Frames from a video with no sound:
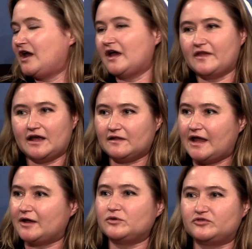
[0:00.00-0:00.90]
and that
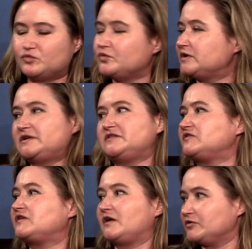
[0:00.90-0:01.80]
language really
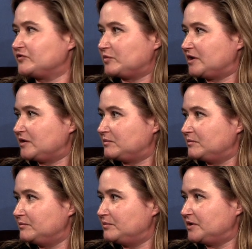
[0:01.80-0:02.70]
scares me
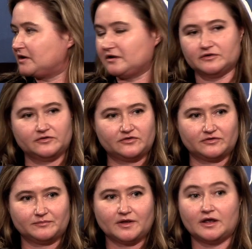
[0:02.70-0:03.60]

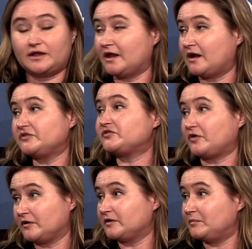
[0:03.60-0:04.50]
because again, I
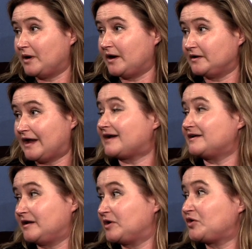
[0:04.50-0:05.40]
started my
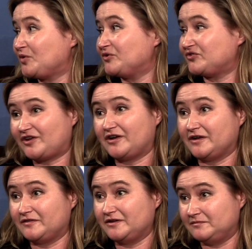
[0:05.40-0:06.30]
academic career
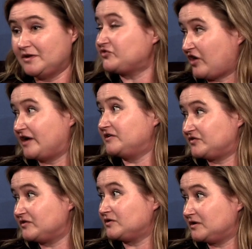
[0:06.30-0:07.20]
studying the Chinese
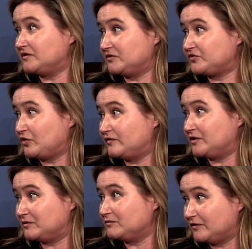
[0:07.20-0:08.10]
and the, and the
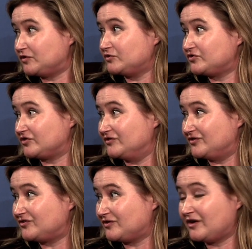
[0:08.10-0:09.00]
Soviet
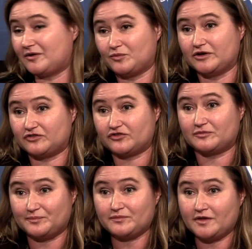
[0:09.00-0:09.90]
revolutions, uh, which,
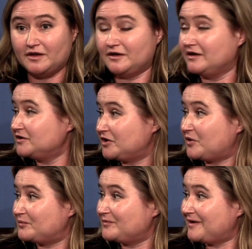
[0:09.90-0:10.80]
you know,
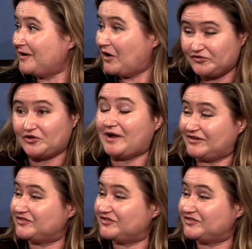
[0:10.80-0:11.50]
also had